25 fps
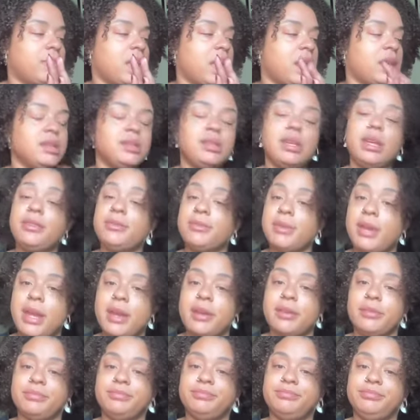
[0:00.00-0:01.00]
and it's day three
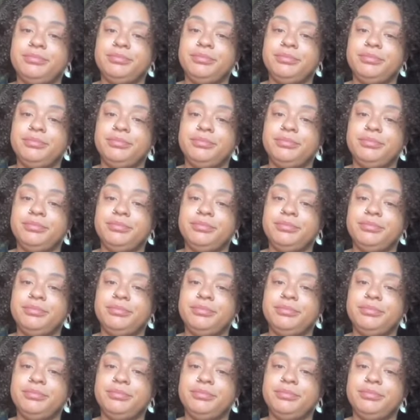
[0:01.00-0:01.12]
here.